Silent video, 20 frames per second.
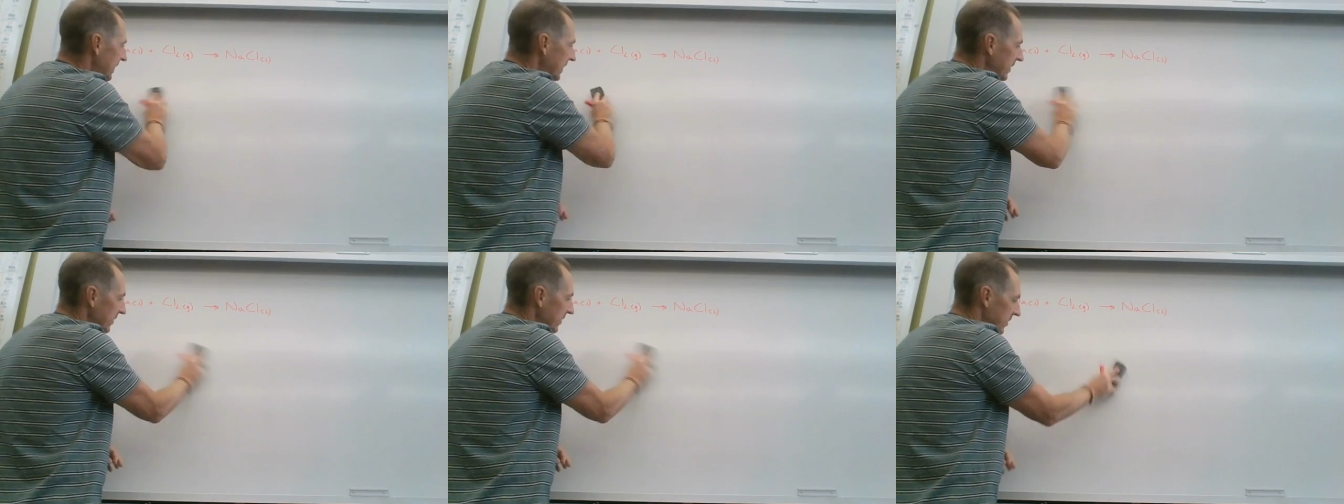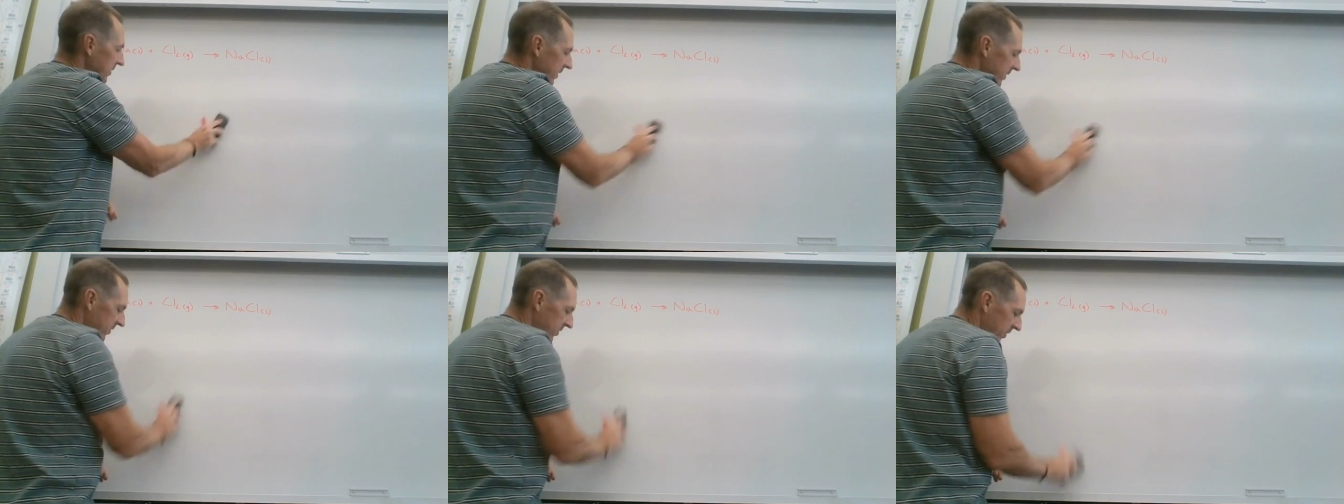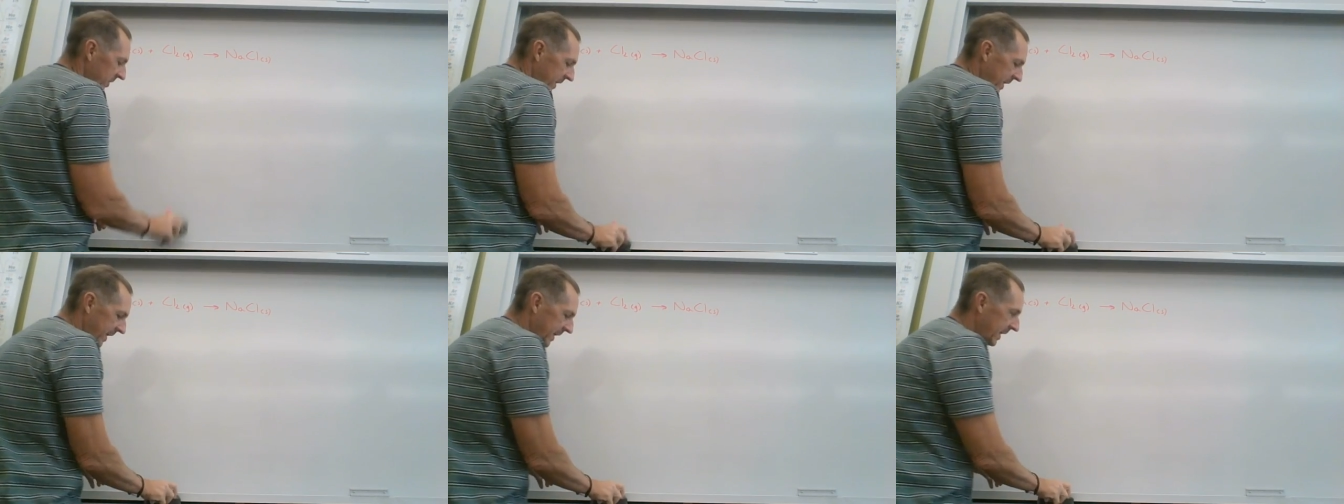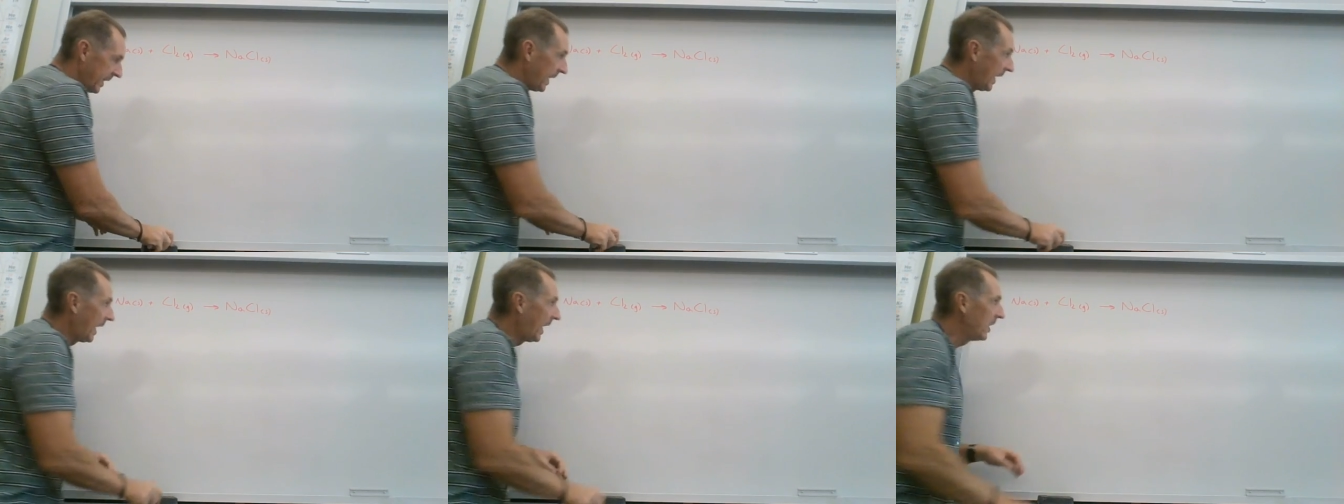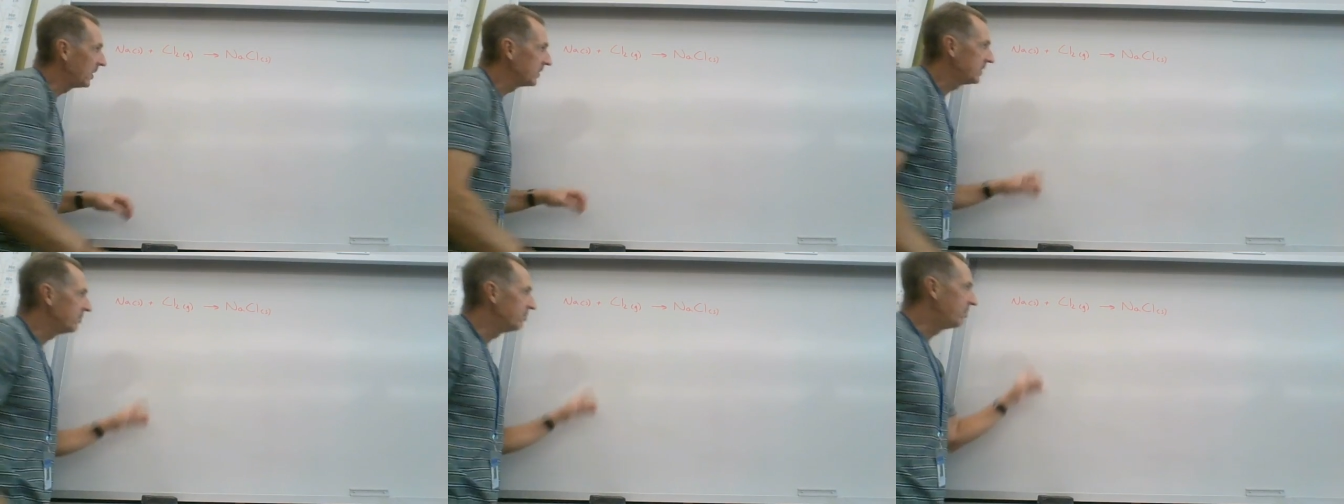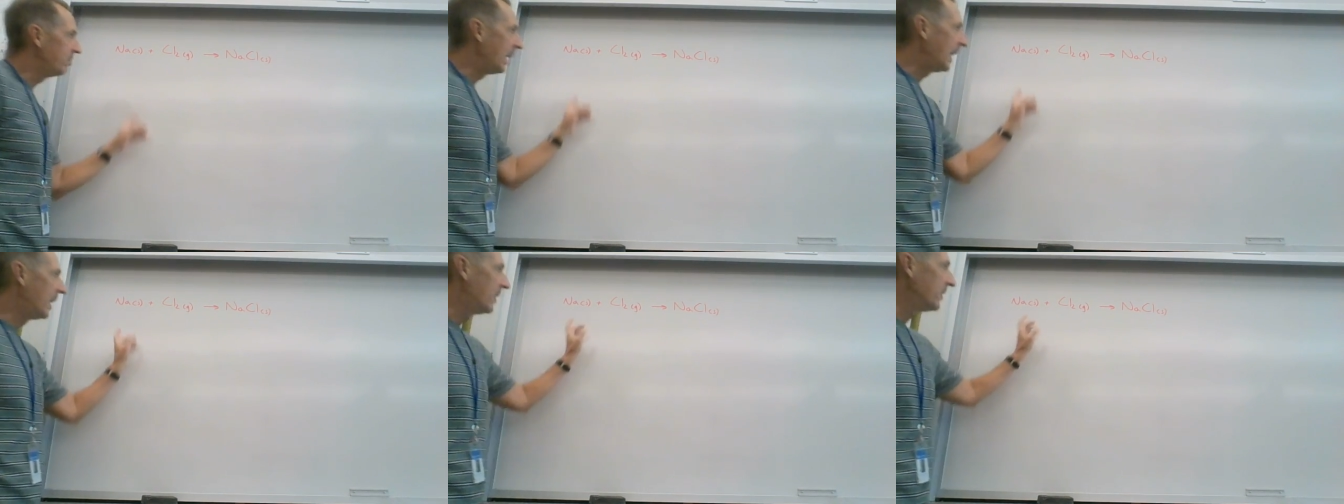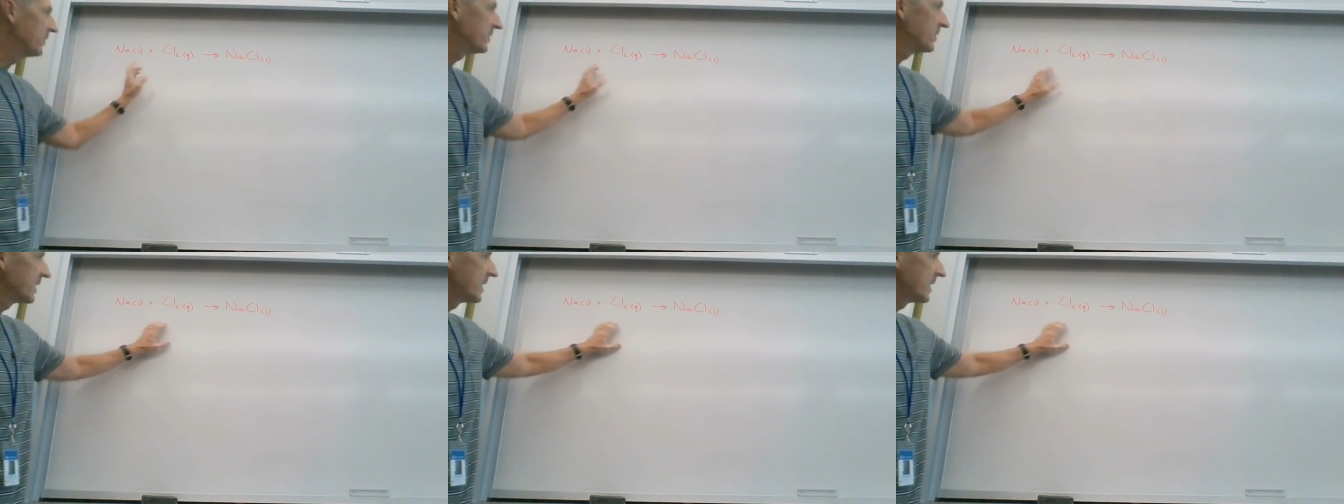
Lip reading: So let's look at how to balance a